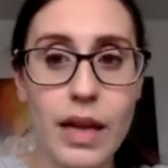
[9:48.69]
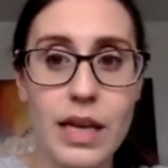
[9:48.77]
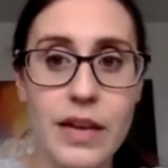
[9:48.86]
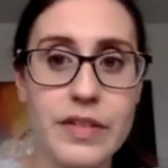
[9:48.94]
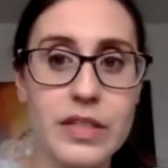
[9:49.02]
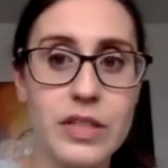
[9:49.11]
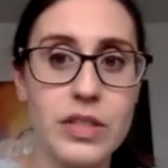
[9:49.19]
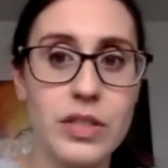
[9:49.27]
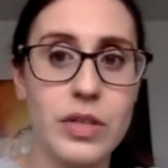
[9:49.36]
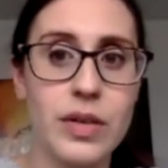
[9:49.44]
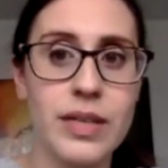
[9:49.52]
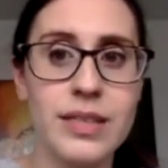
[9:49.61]
given to
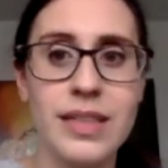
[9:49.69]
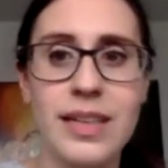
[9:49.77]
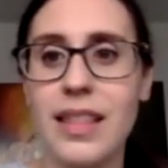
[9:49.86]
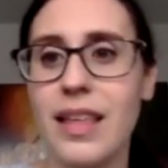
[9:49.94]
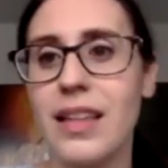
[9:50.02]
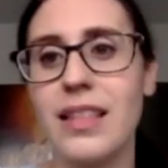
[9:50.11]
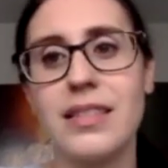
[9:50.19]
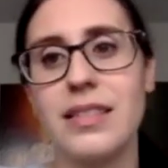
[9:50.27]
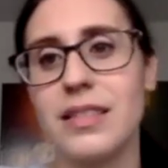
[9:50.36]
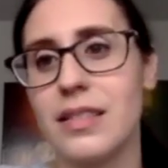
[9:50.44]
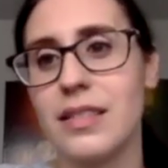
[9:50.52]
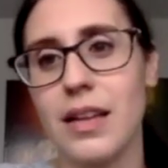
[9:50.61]
students. And I think this
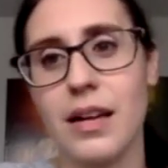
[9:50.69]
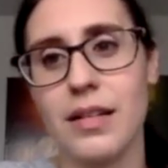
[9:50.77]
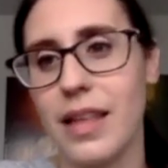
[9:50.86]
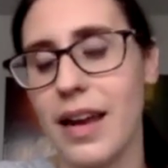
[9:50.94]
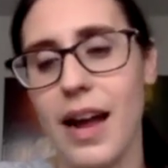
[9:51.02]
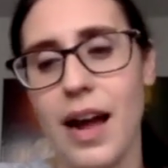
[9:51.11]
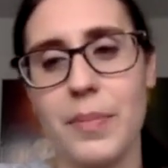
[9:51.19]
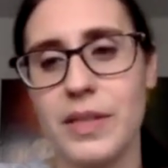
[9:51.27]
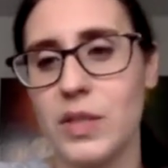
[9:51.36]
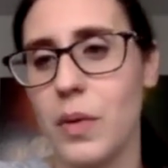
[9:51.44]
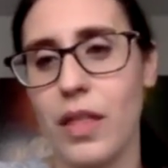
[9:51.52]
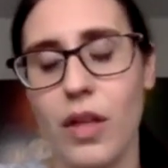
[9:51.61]
is that
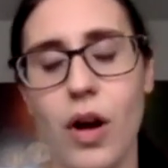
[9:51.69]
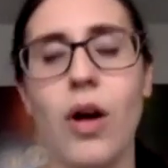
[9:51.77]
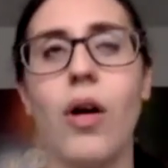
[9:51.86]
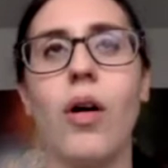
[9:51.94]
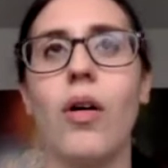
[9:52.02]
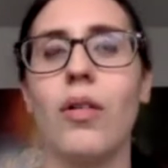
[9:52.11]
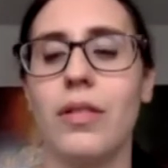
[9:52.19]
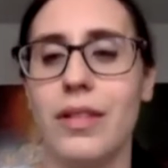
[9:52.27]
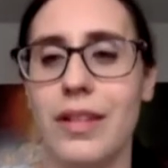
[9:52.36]
happens with all